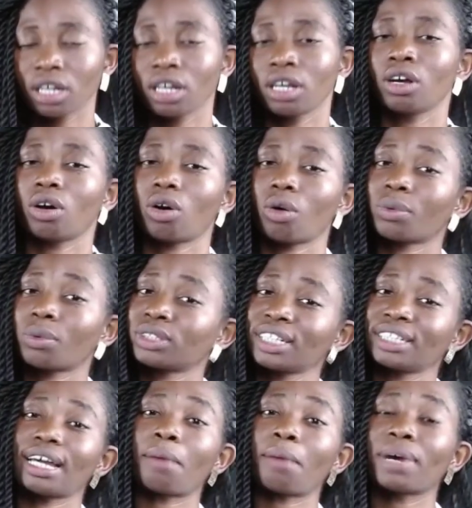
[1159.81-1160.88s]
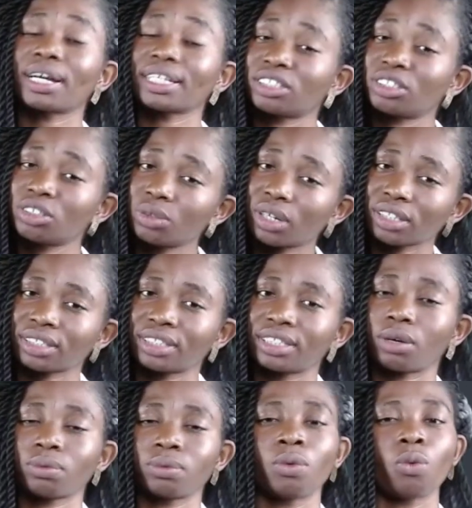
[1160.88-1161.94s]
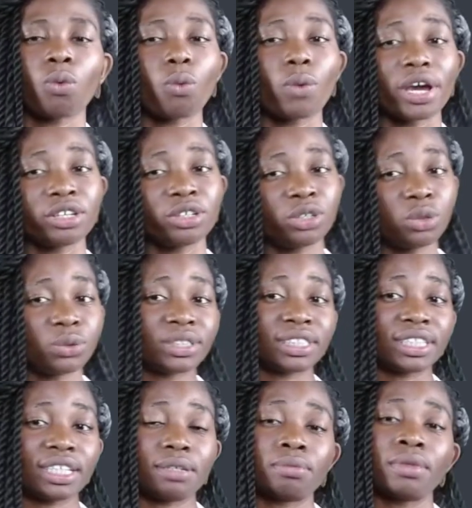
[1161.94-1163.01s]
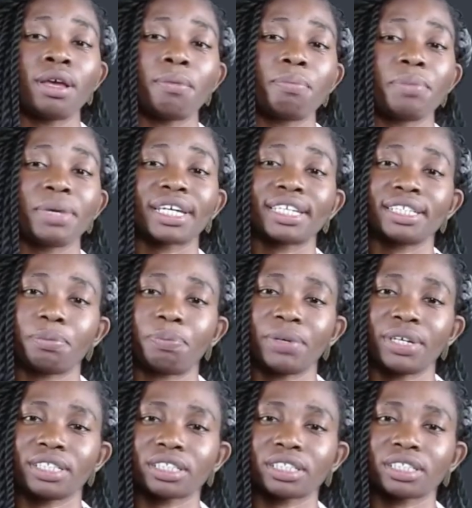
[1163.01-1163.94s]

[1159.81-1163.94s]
or we could say they are materials that were used in making the paint.